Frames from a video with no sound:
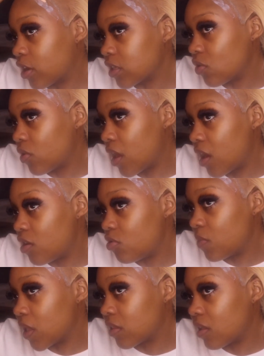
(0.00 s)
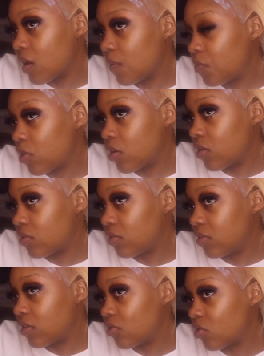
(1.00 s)
It's okay. You mess up, shit, you
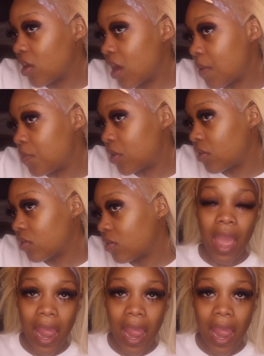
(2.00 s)
know, shit happens.